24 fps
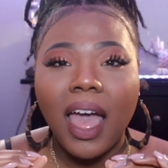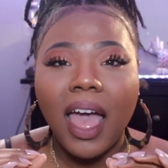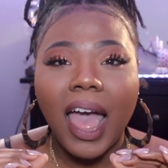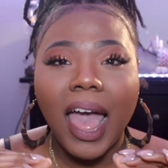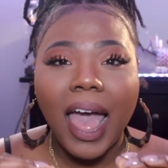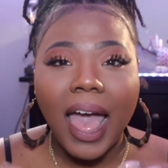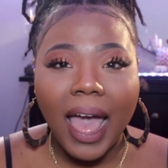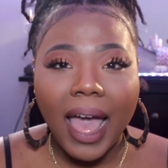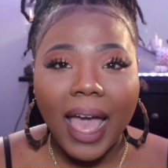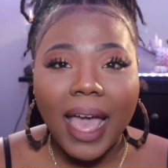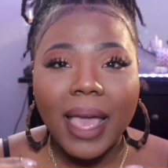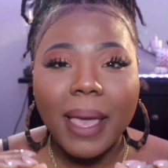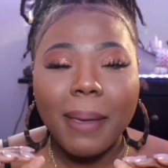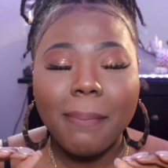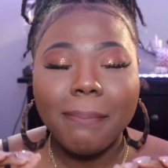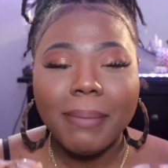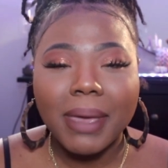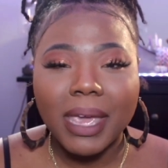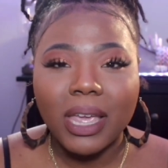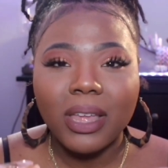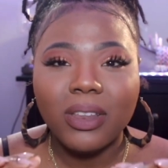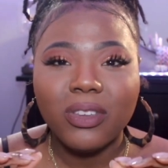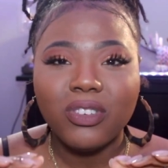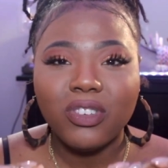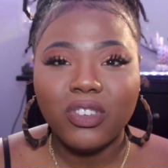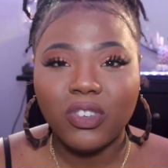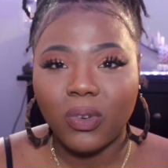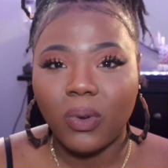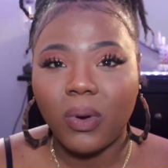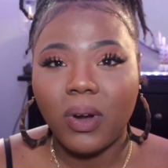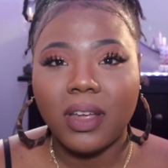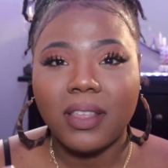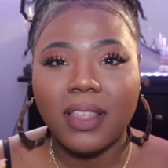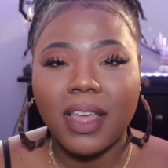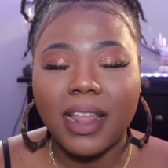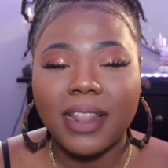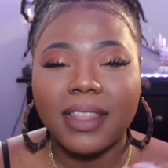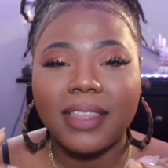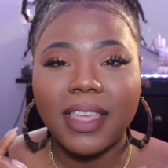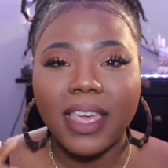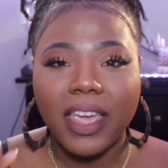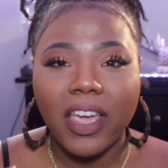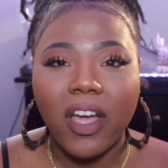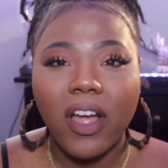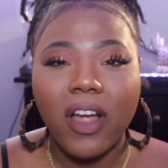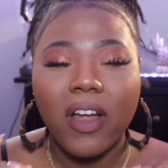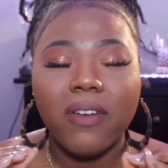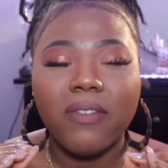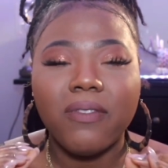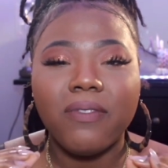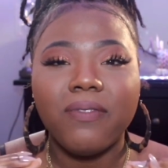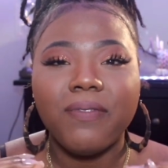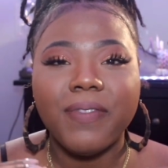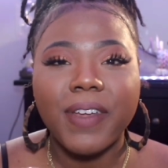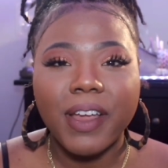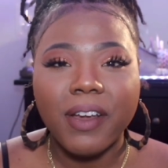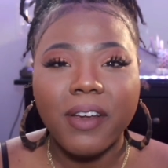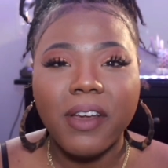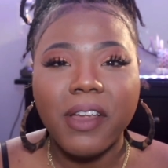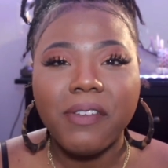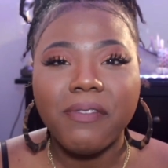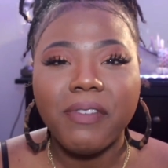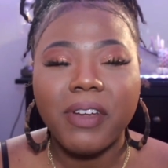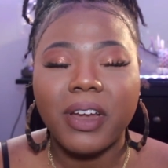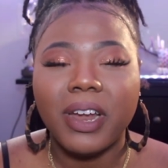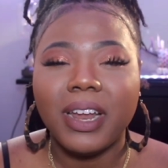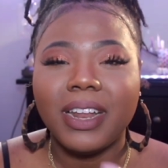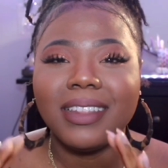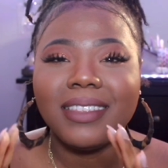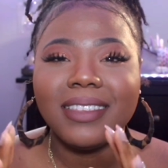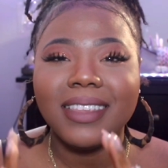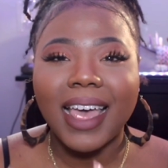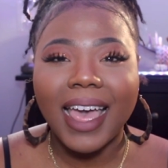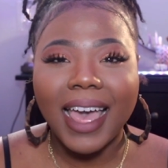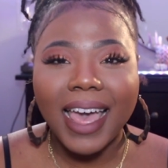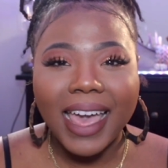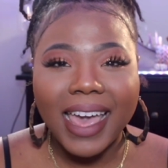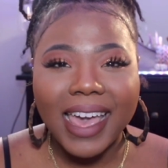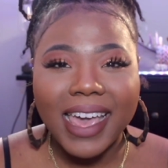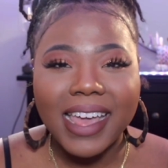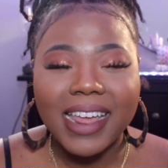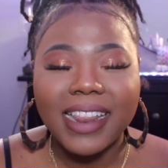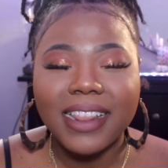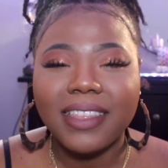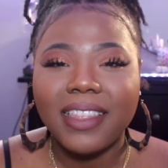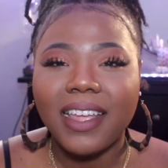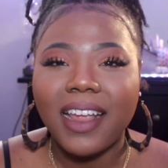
I made sure that they are very tight.